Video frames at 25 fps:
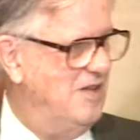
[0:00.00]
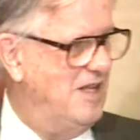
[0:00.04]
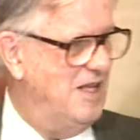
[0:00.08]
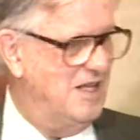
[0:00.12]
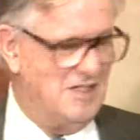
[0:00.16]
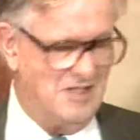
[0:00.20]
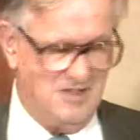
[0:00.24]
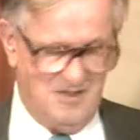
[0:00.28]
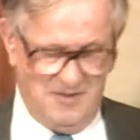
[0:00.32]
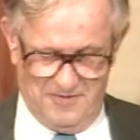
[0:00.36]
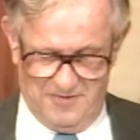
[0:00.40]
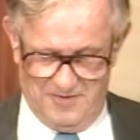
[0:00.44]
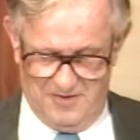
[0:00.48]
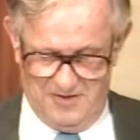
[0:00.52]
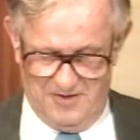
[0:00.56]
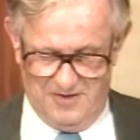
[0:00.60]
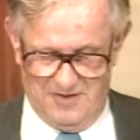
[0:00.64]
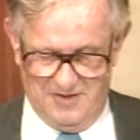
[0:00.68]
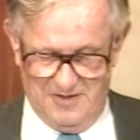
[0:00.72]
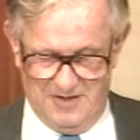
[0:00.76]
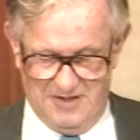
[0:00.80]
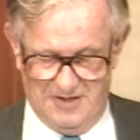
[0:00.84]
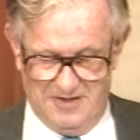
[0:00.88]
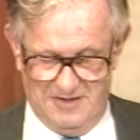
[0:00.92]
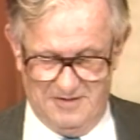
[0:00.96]
that's the
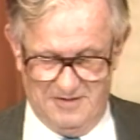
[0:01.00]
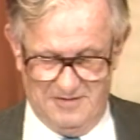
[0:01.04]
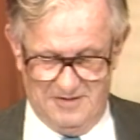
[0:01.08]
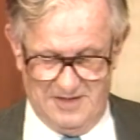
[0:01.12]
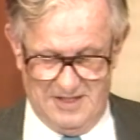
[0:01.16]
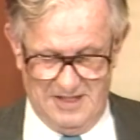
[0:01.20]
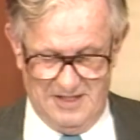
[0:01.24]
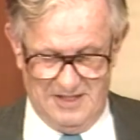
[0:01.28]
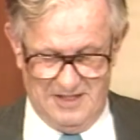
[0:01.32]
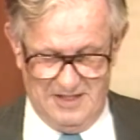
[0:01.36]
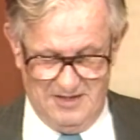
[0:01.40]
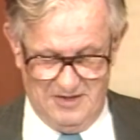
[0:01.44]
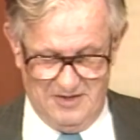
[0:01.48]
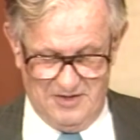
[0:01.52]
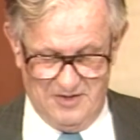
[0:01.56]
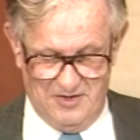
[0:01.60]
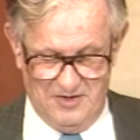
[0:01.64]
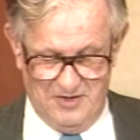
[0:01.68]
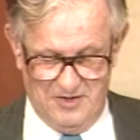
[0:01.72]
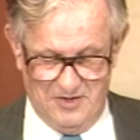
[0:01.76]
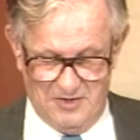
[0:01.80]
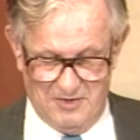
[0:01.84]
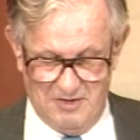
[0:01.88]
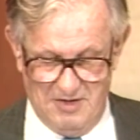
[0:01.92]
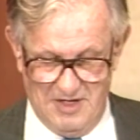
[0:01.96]
fall of
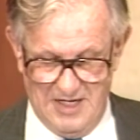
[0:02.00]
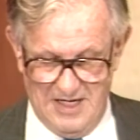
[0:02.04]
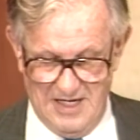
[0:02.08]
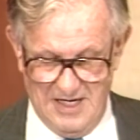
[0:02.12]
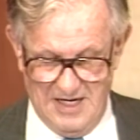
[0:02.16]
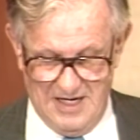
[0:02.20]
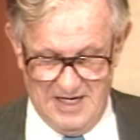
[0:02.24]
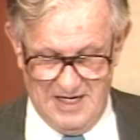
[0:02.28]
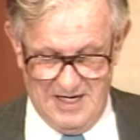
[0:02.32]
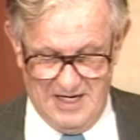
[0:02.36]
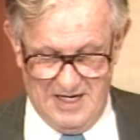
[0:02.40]
1933,